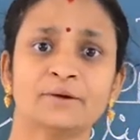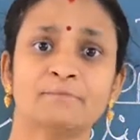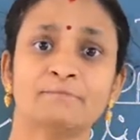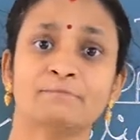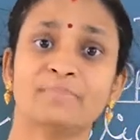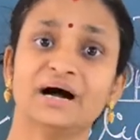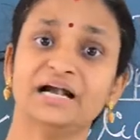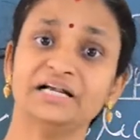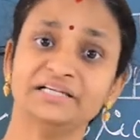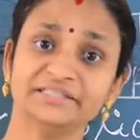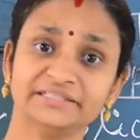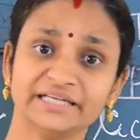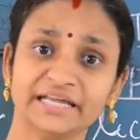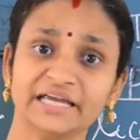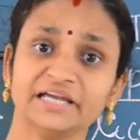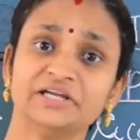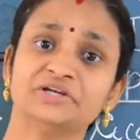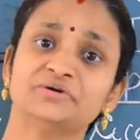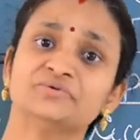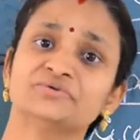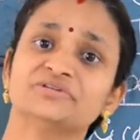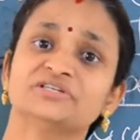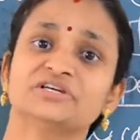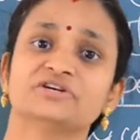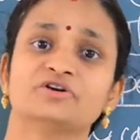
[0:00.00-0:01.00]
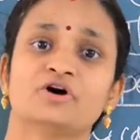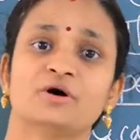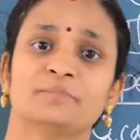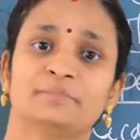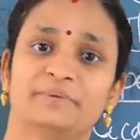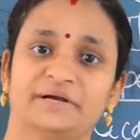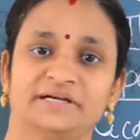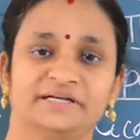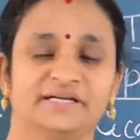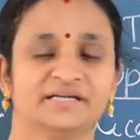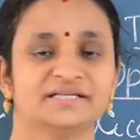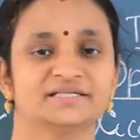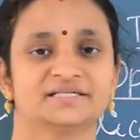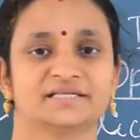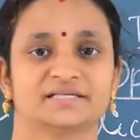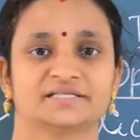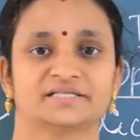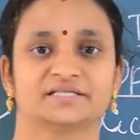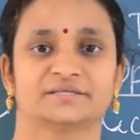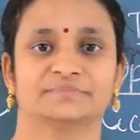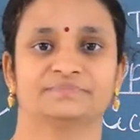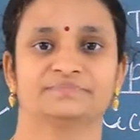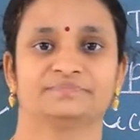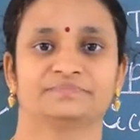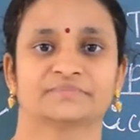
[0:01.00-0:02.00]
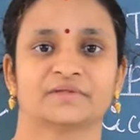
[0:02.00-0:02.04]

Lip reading: Multi-user operating system,